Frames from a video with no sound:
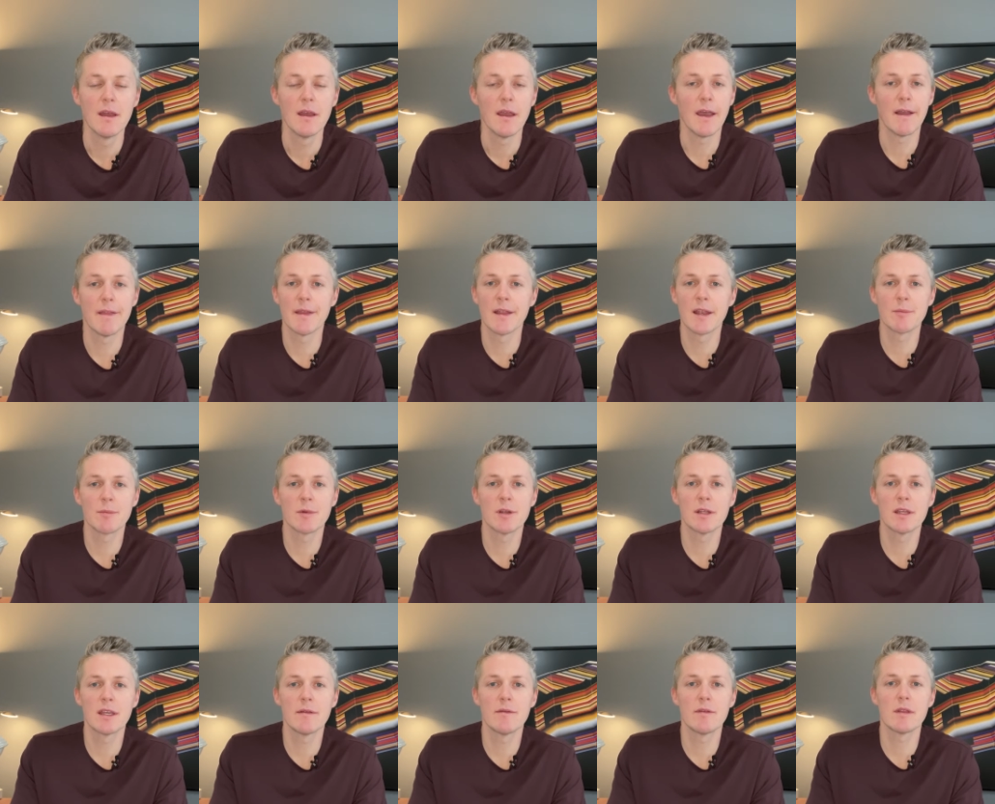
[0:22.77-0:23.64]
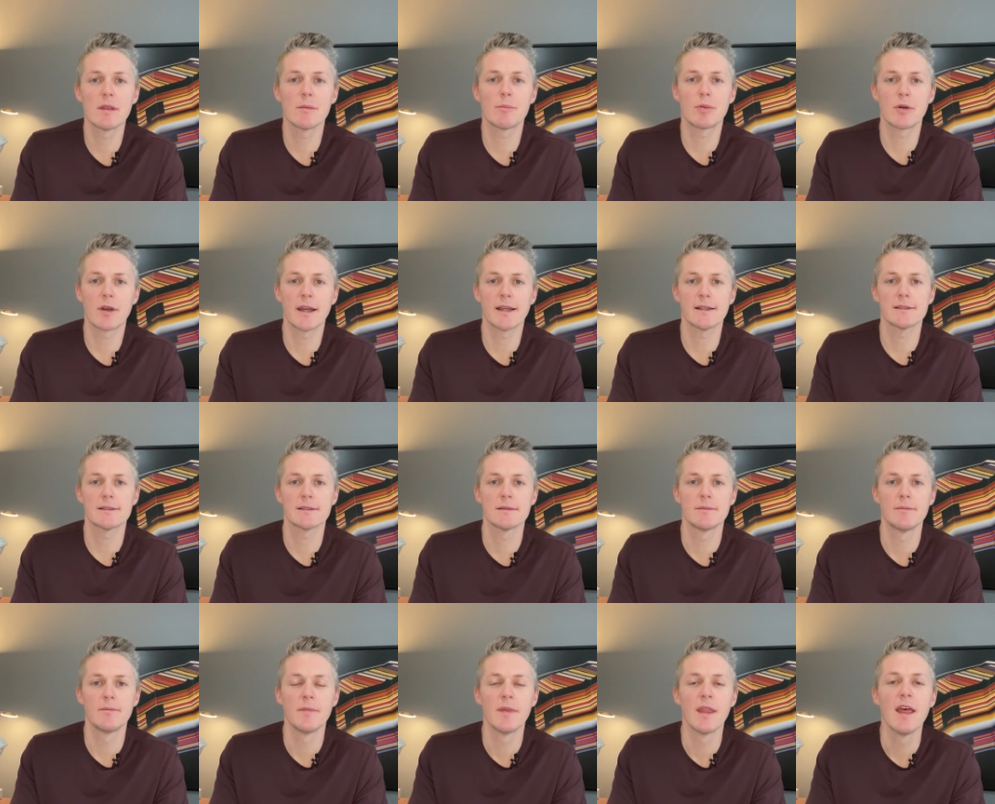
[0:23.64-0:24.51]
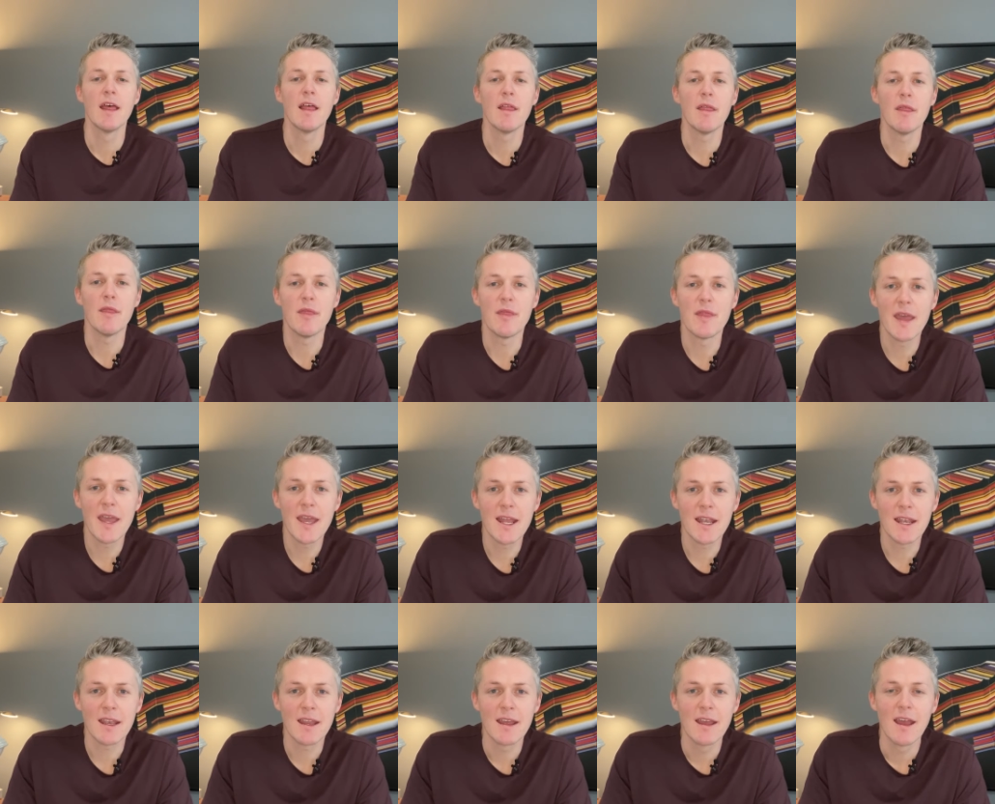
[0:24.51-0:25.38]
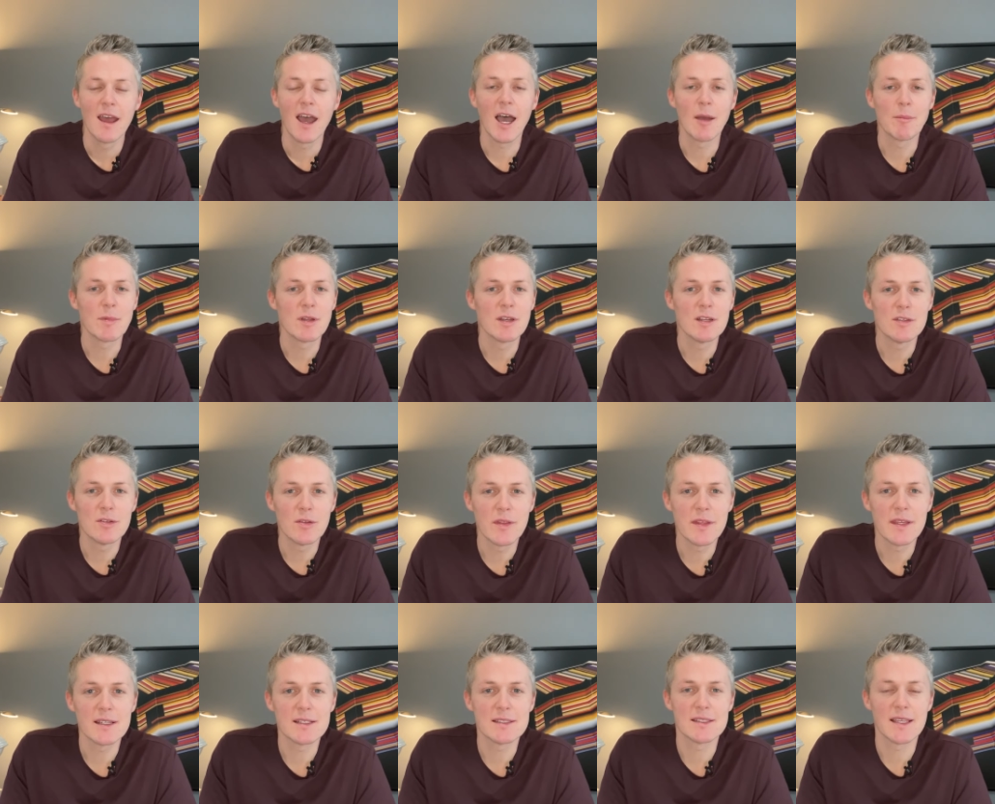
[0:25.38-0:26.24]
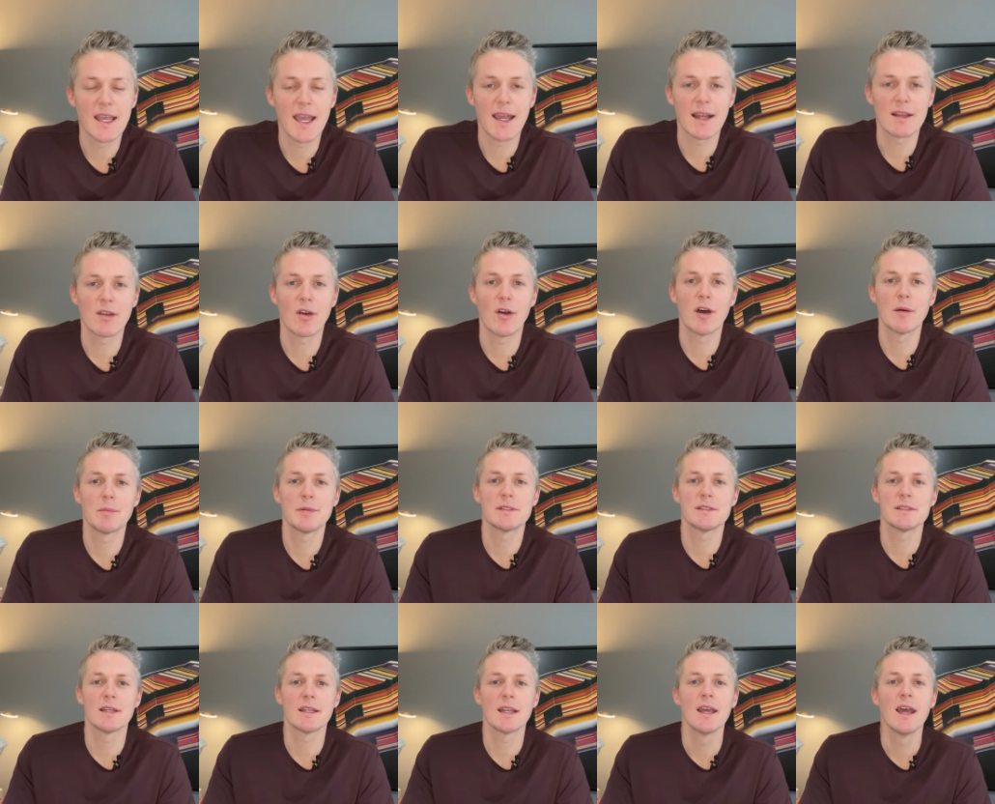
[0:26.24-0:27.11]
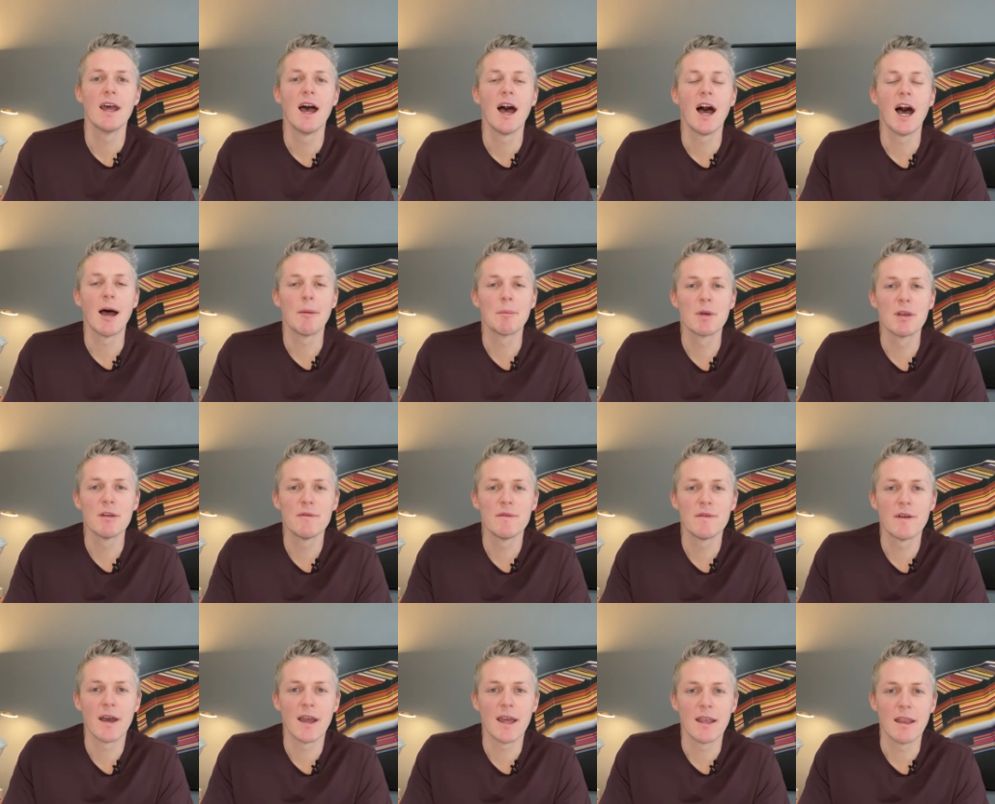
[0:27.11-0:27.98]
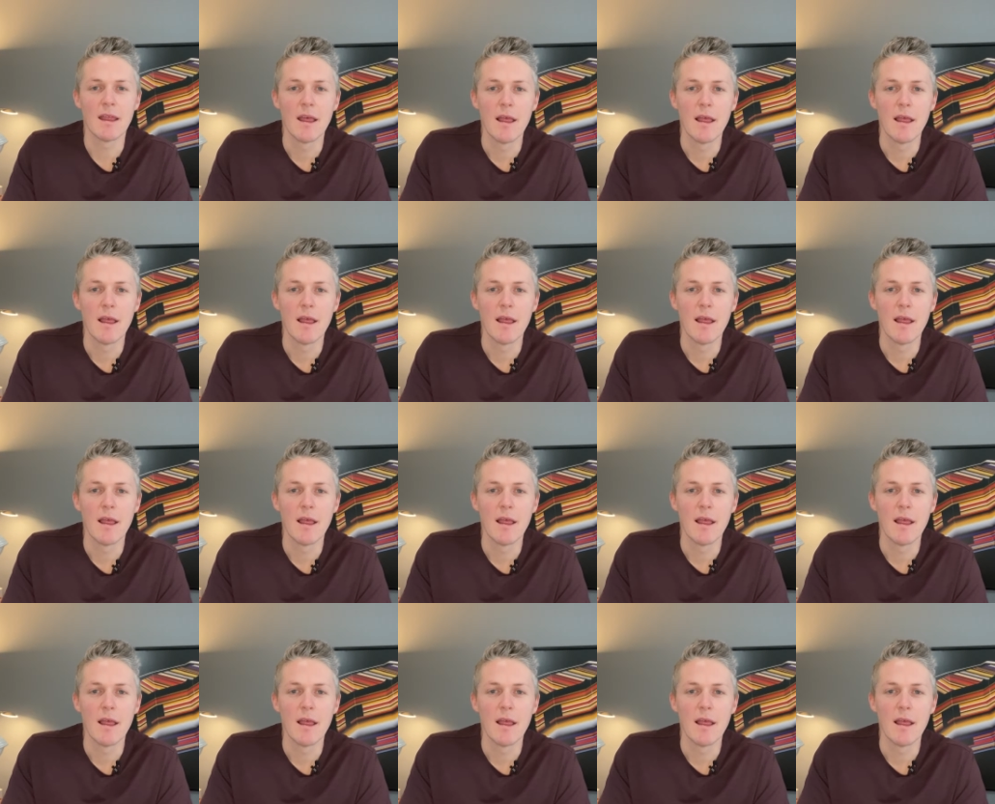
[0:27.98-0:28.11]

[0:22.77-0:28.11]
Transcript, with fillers: and then I'm going to give you the price. Then I'm going to do the exact opposite. I'm gonna find